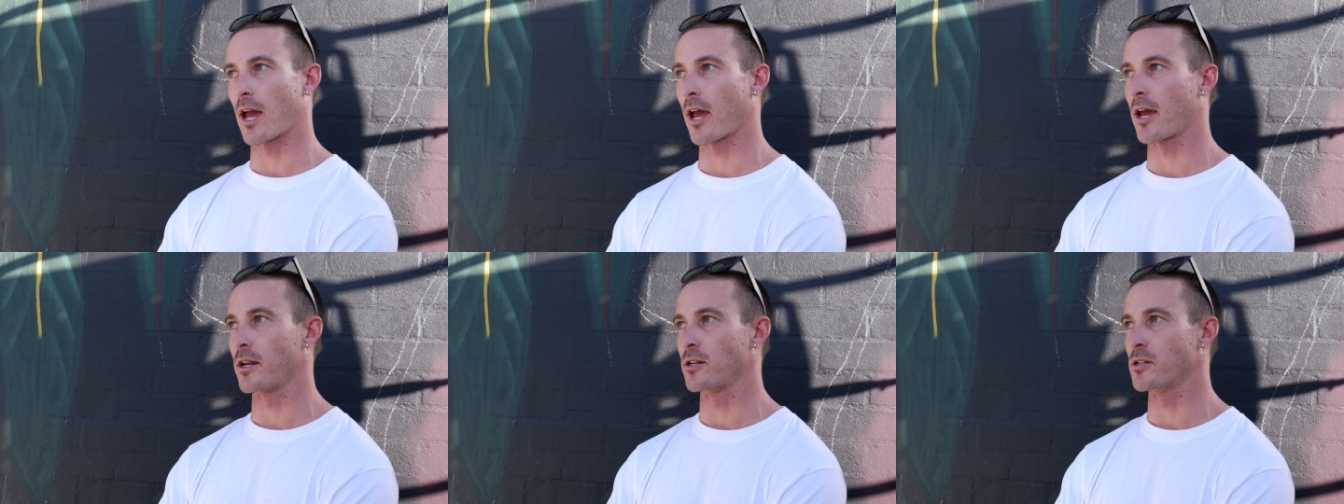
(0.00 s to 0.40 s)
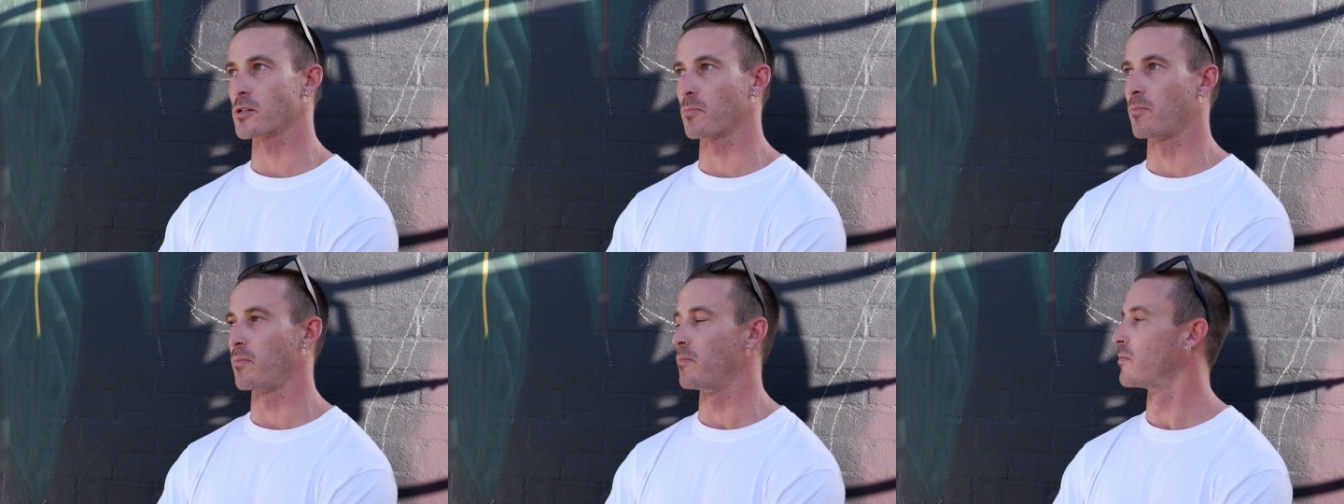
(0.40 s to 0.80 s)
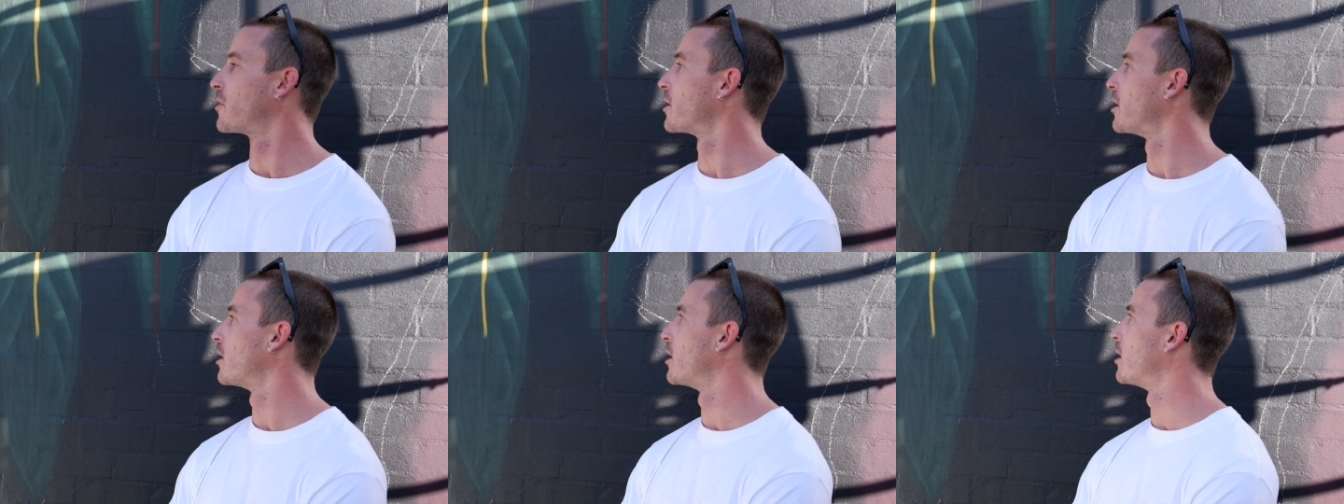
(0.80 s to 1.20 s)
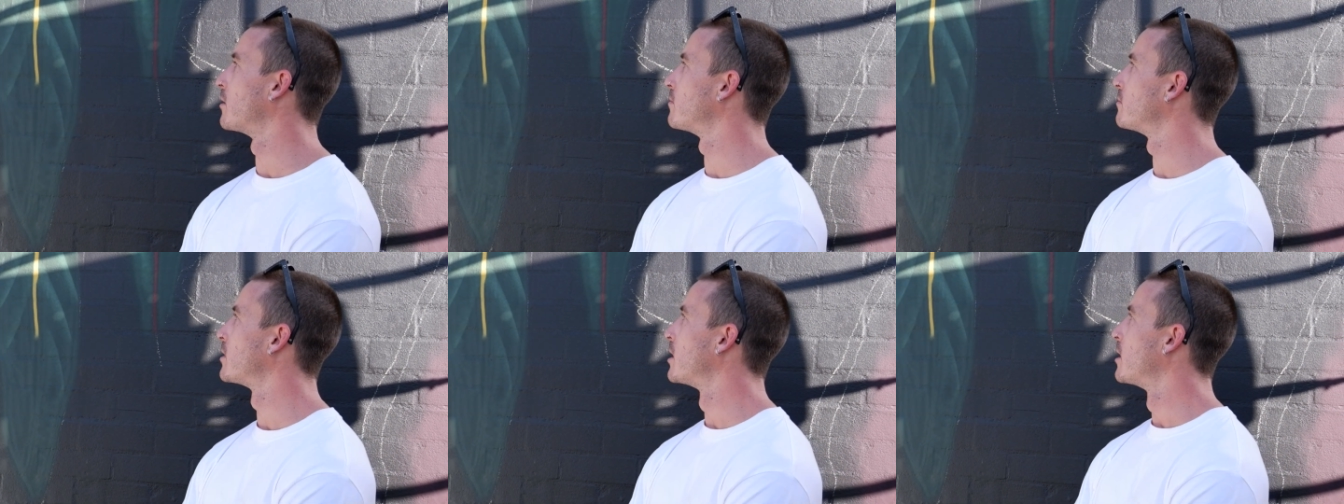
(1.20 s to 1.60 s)
and
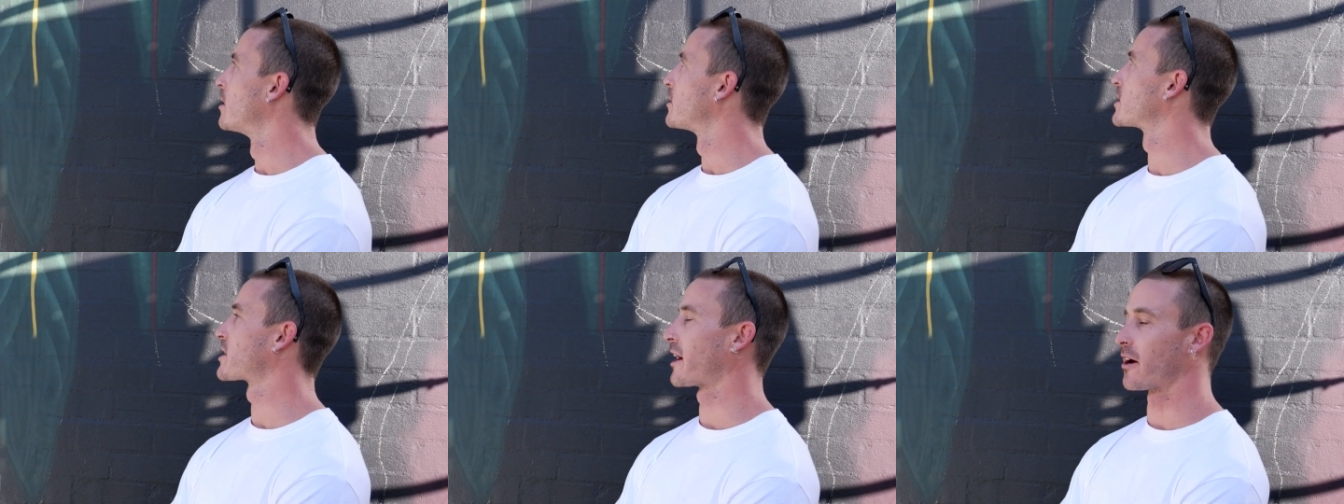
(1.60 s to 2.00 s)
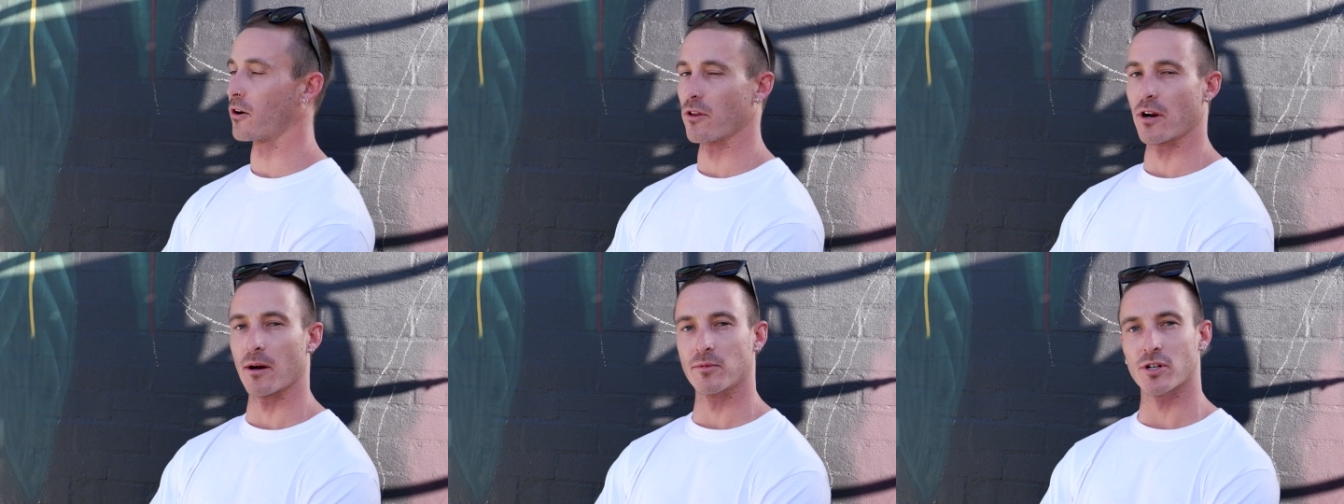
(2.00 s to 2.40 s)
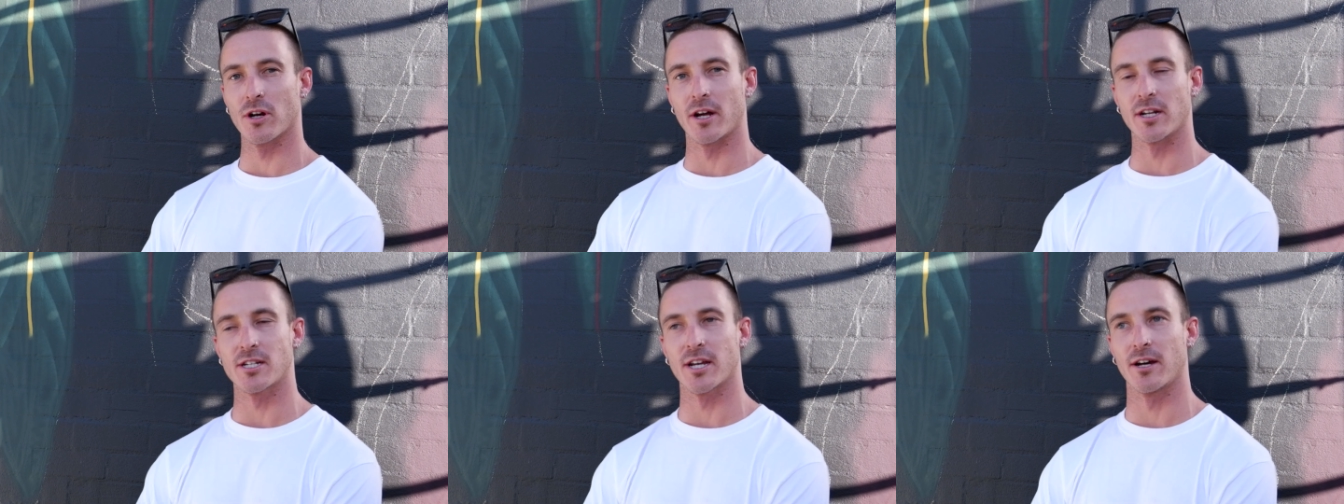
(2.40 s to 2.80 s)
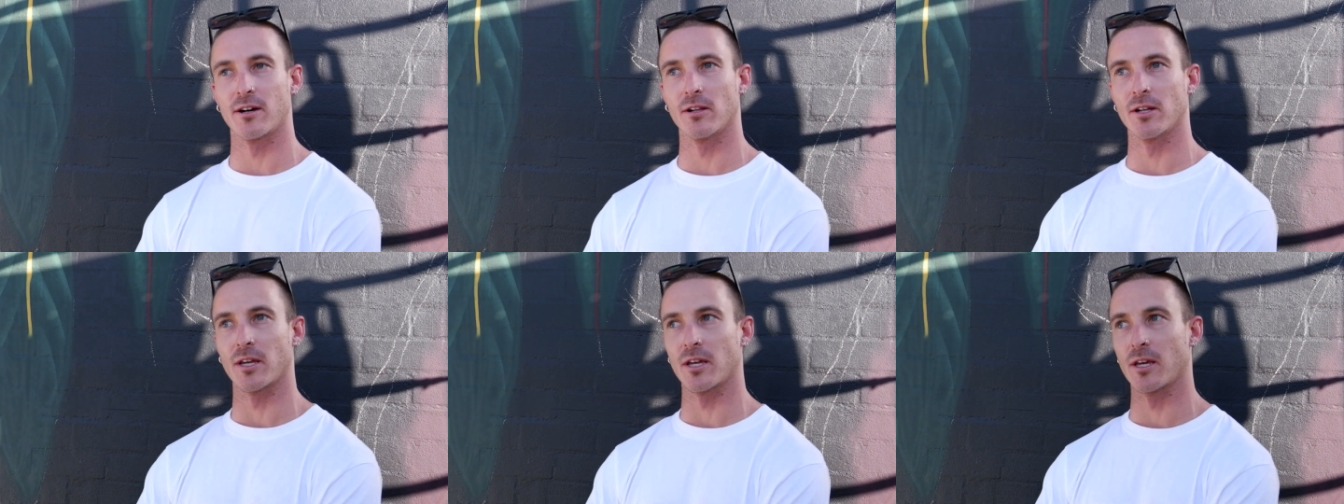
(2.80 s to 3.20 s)
the, the tale that I'm trying to
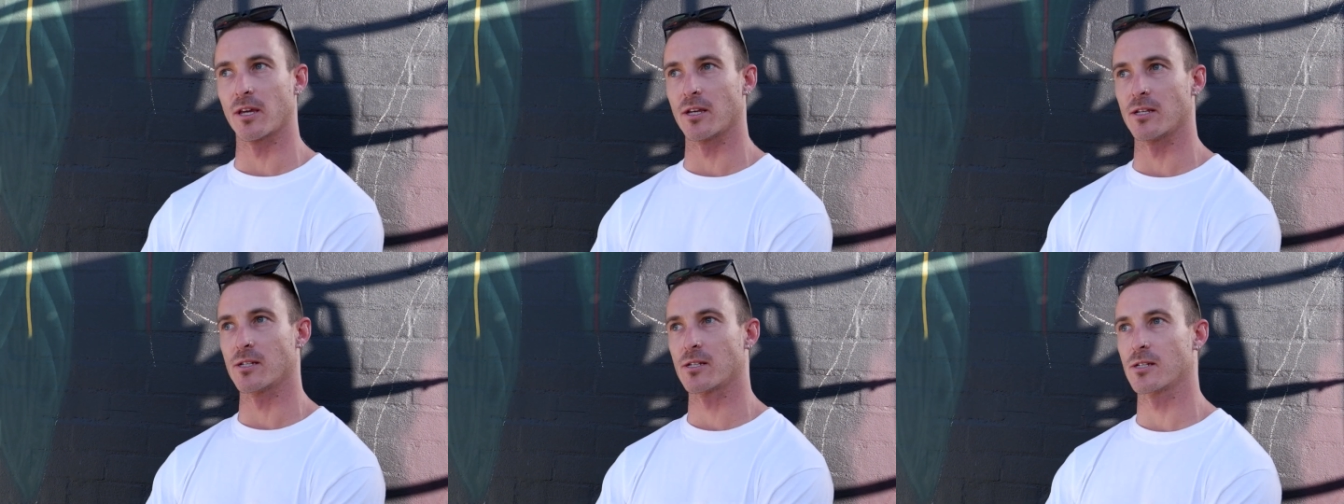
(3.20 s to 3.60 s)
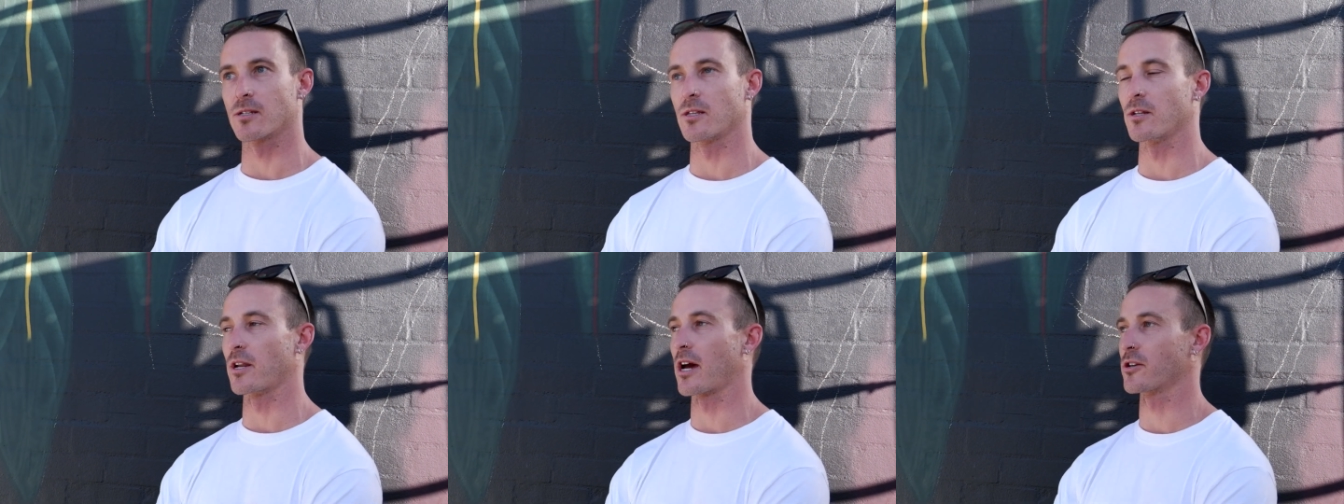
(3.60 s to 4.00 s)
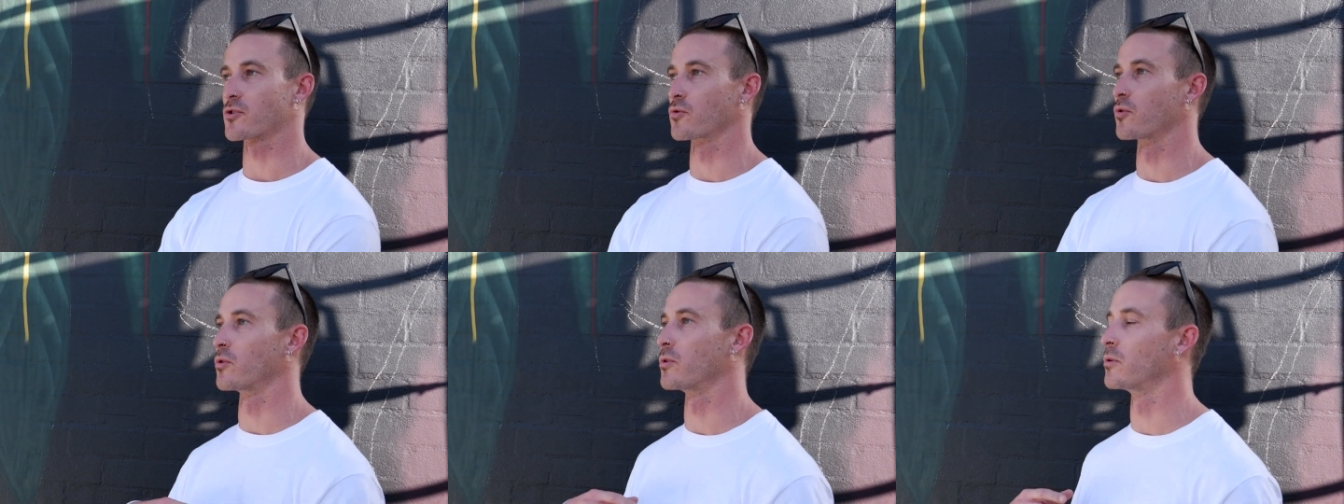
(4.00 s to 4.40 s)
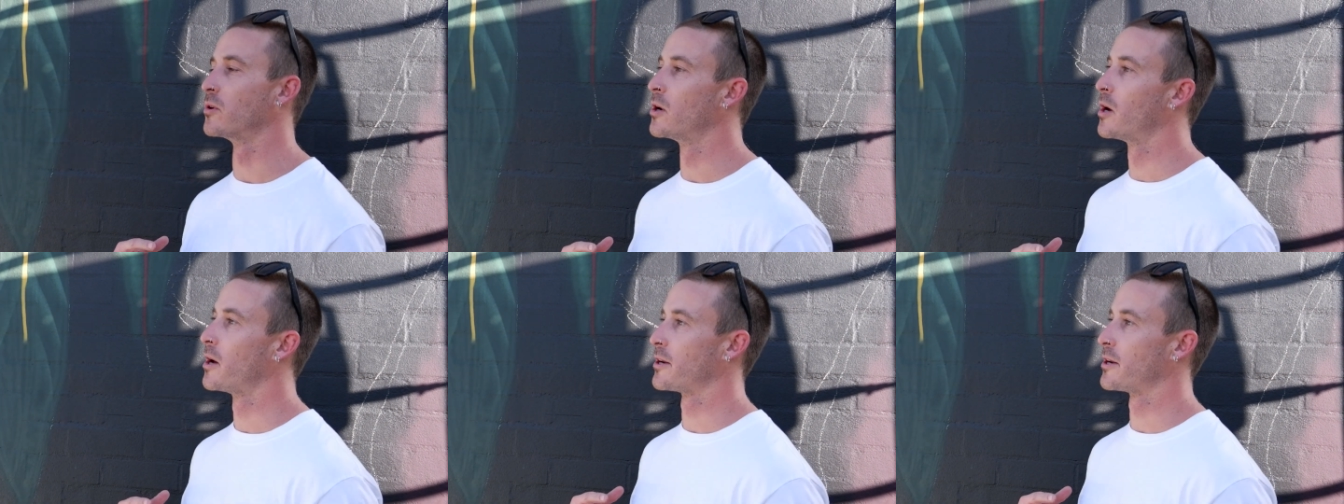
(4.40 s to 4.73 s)
tell is the natural